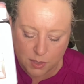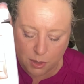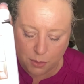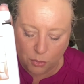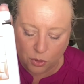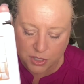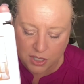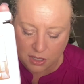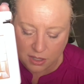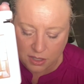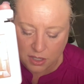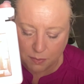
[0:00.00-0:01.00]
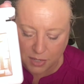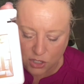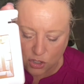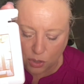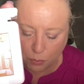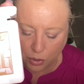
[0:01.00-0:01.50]
to be
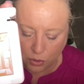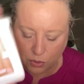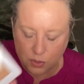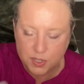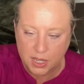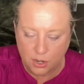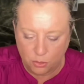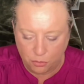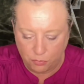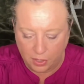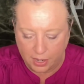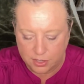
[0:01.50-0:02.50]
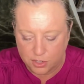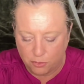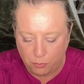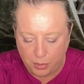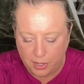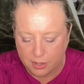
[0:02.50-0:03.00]
multi-dimensional pearls and
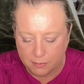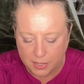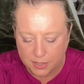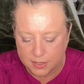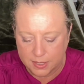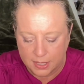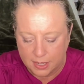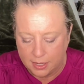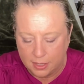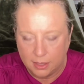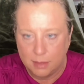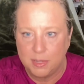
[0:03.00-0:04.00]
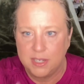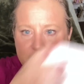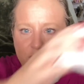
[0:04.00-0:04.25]
reflective pigments. Let me see